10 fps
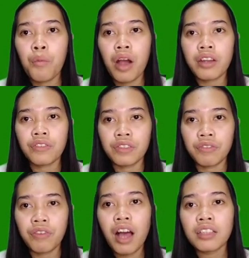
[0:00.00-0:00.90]
One of the
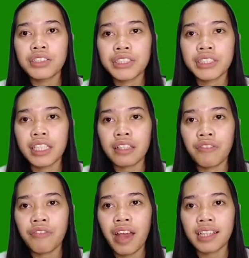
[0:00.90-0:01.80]
factors that
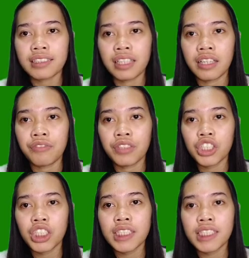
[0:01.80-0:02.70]
affect the
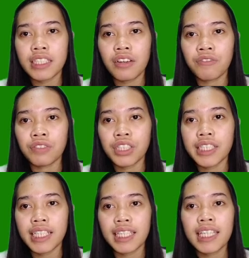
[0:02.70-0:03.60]
efficiency of
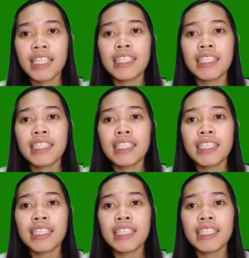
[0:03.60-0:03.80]
learning